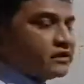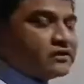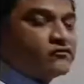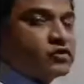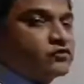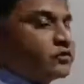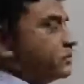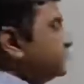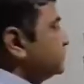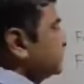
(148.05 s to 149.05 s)
And what we
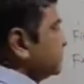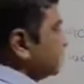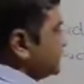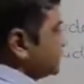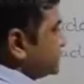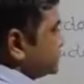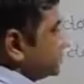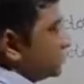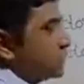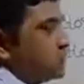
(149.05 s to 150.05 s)
got is
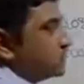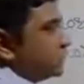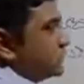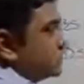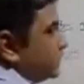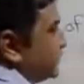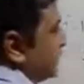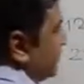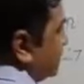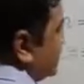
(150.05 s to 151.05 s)
only the 27
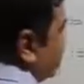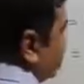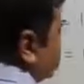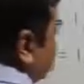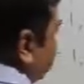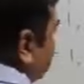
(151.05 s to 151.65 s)
can divide 27,